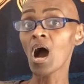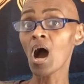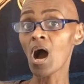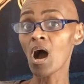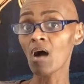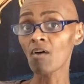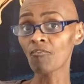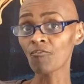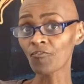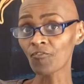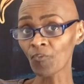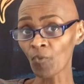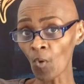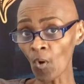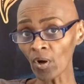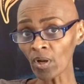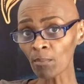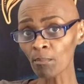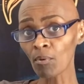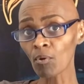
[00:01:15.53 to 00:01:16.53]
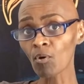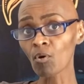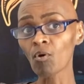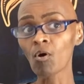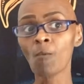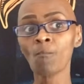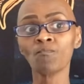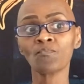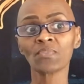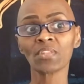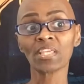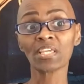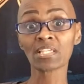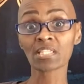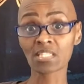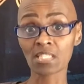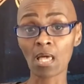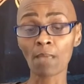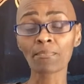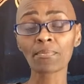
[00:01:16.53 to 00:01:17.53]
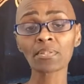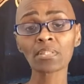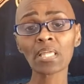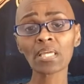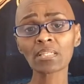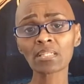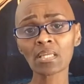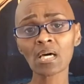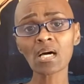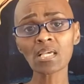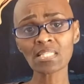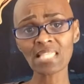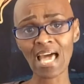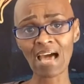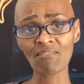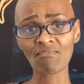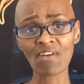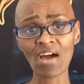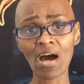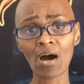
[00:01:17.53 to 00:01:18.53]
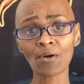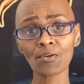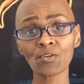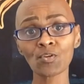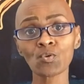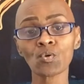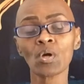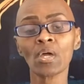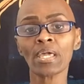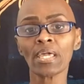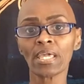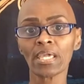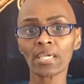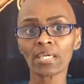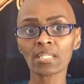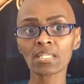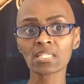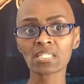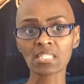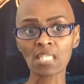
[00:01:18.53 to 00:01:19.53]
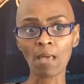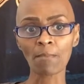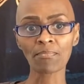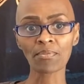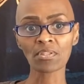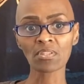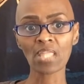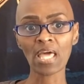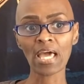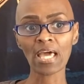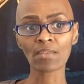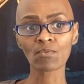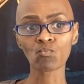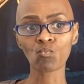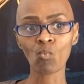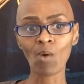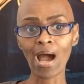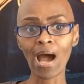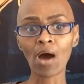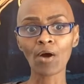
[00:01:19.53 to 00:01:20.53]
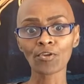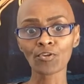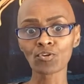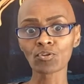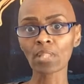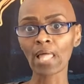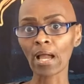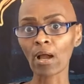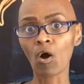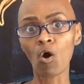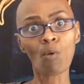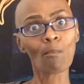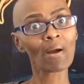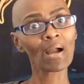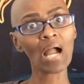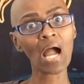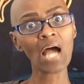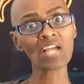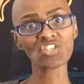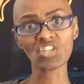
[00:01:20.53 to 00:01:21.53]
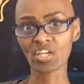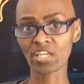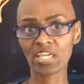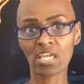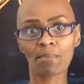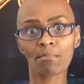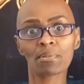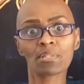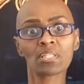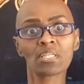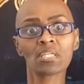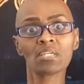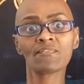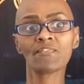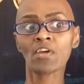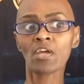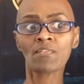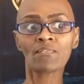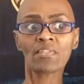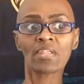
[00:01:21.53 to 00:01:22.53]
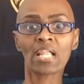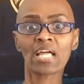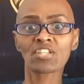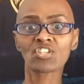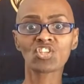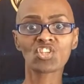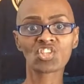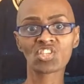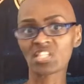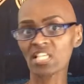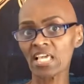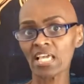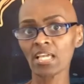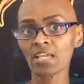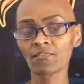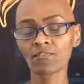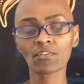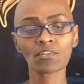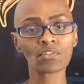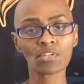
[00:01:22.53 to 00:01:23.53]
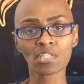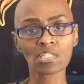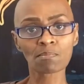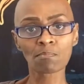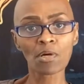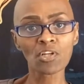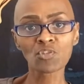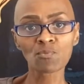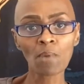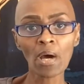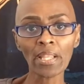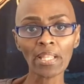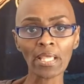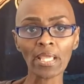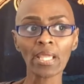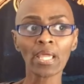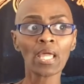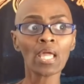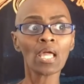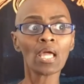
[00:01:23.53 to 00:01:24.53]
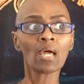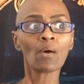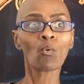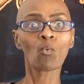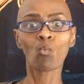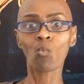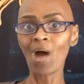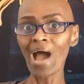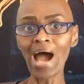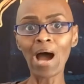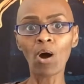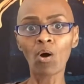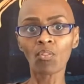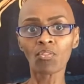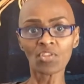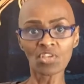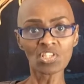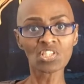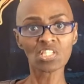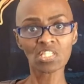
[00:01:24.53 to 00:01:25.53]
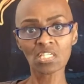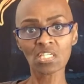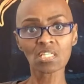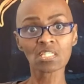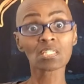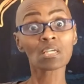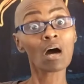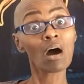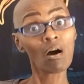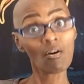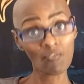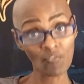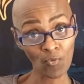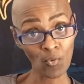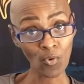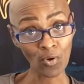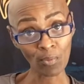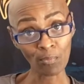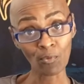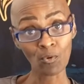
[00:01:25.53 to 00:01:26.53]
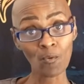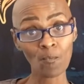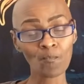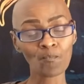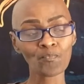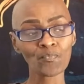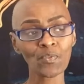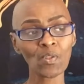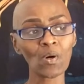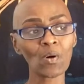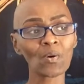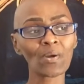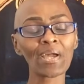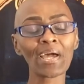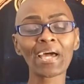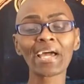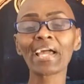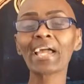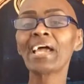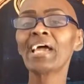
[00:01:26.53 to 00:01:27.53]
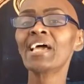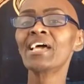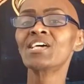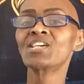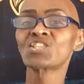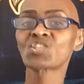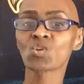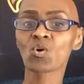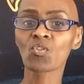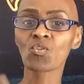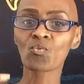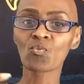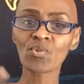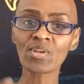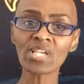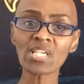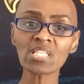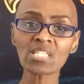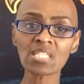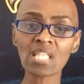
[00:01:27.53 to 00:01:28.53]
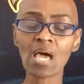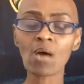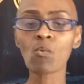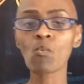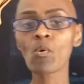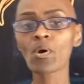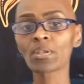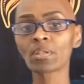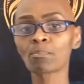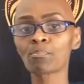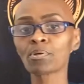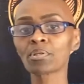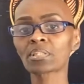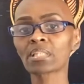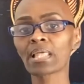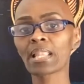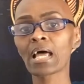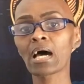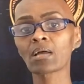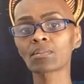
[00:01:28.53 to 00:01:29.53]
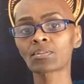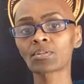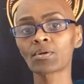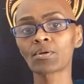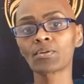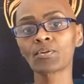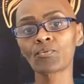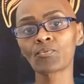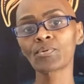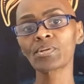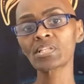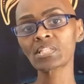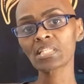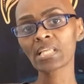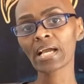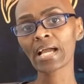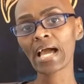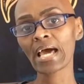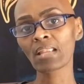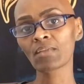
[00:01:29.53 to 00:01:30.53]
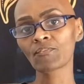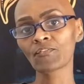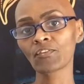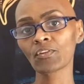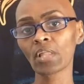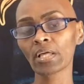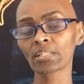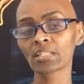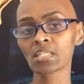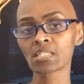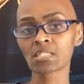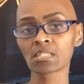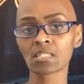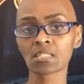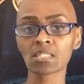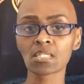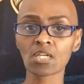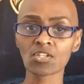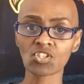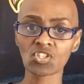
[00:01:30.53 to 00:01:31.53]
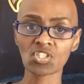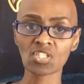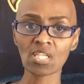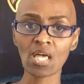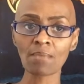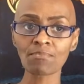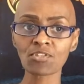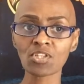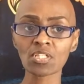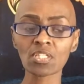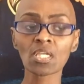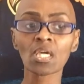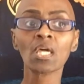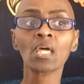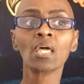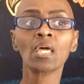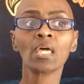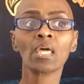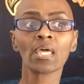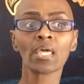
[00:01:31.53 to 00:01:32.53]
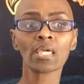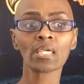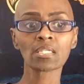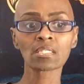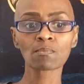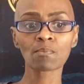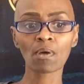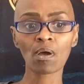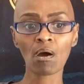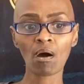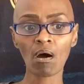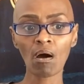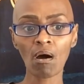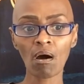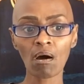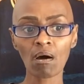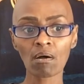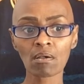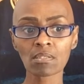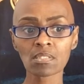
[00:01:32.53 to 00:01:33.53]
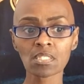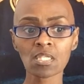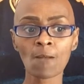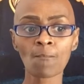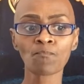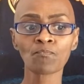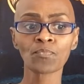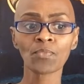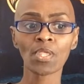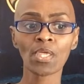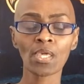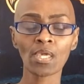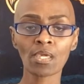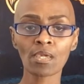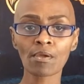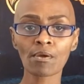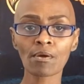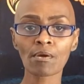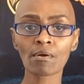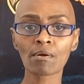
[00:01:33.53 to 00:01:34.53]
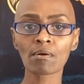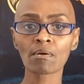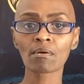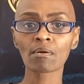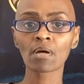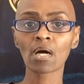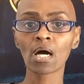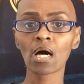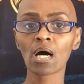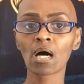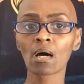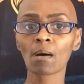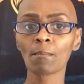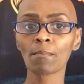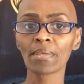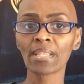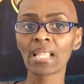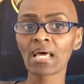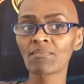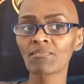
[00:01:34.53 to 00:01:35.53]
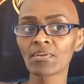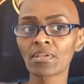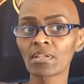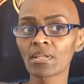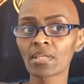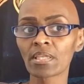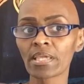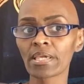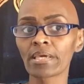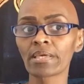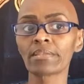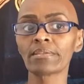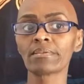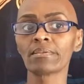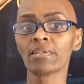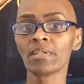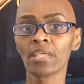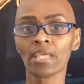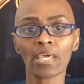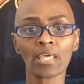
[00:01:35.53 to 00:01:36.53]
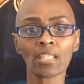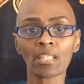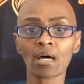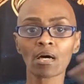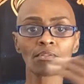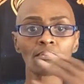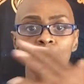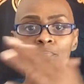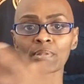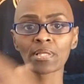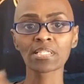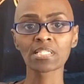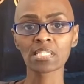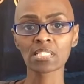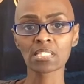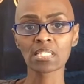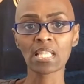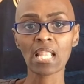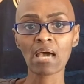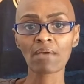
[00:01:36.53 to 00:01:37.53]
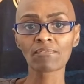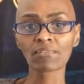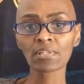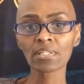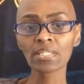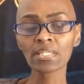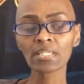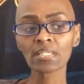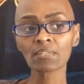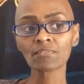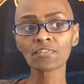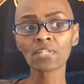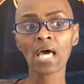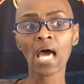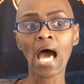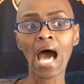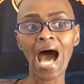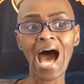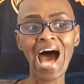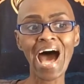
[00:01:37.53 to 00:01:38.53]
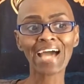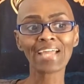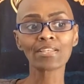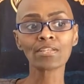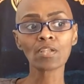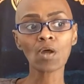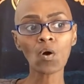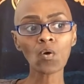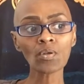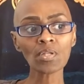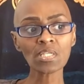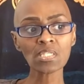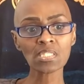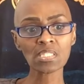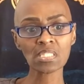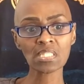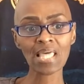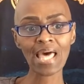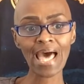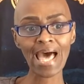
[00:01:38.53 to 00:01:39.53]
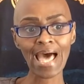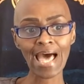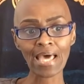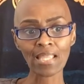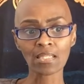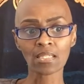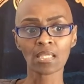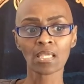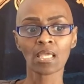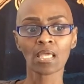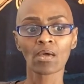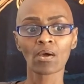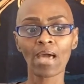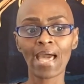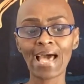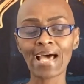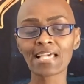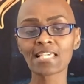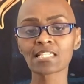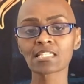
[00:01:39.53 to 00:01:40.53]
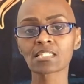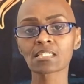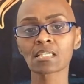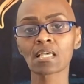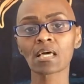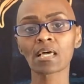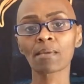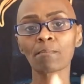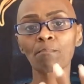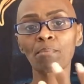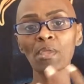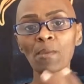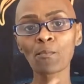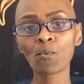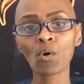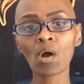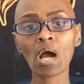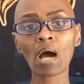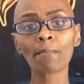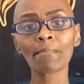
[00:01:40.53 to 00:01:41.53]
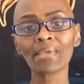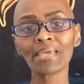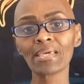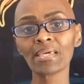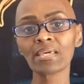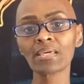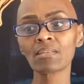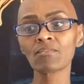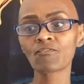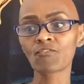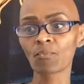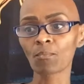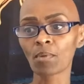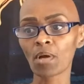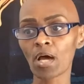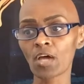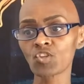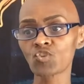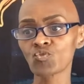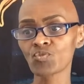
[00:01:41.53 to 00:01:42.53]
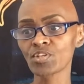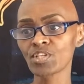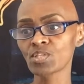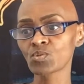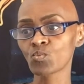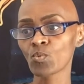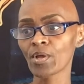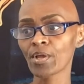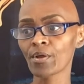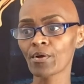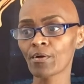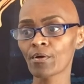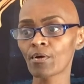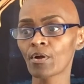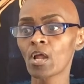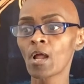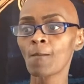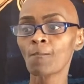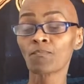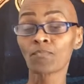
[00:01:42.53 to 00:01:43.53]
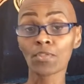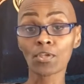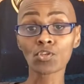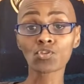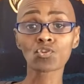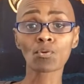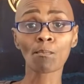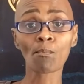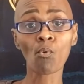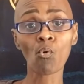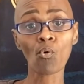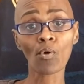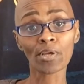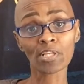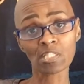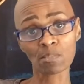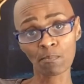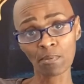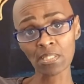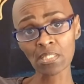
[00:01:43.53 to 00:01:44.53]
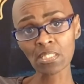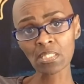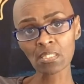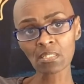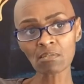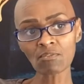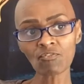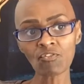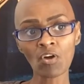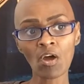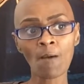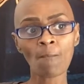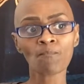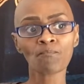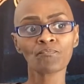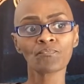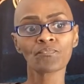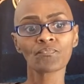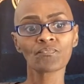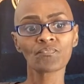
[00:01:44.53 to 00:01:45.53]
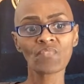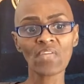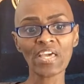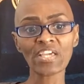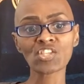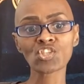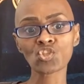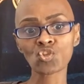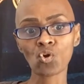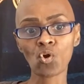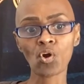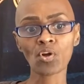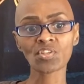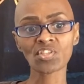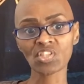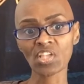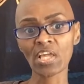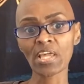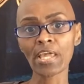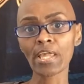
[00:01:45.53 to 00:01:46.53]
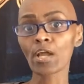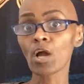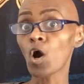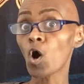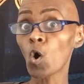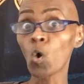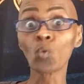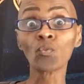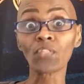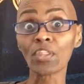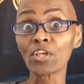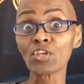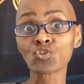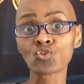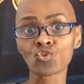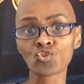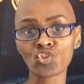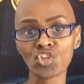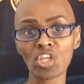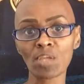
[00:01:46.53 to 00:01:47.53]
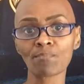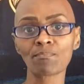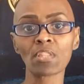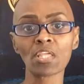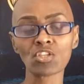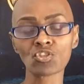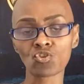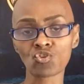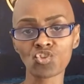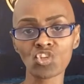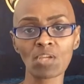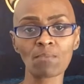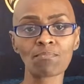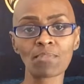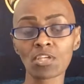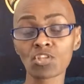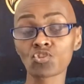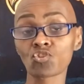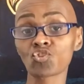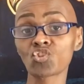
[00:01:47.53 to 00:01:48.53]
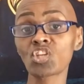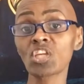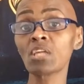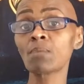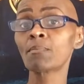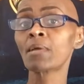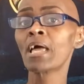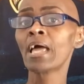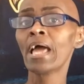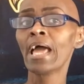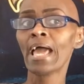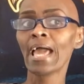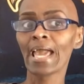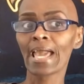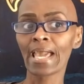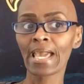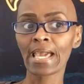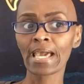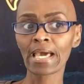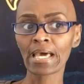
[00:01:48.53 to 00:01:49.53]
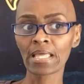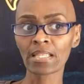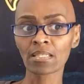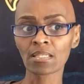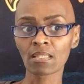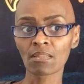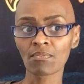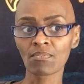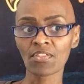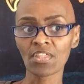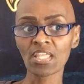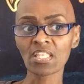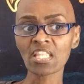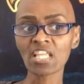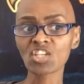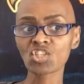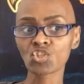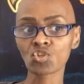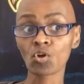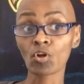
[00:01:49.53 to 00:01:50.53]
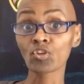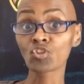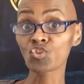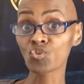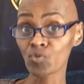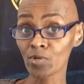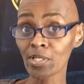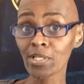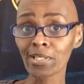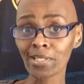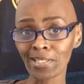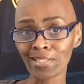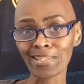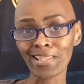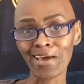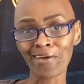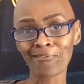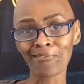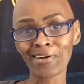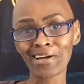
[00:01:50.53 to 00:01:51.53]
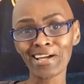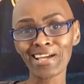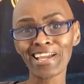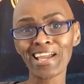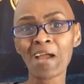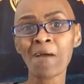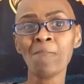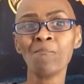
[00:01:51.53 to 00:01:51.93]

Affordable is something that does have value. It is something that, wow, you're like, oh my gosh, I can't believe that I just saved this much money. Wow, this is affordable, okay? So the reason I wanted to put that out there and the reason I kind of feel like this is a touchy subject is because here, and again, in the other places that I've lived, I noticed that as people come in from countries where things are more expensive, they start saying, oh, things are cheap, things are cheap, things are cheap, and then they start treating it that way.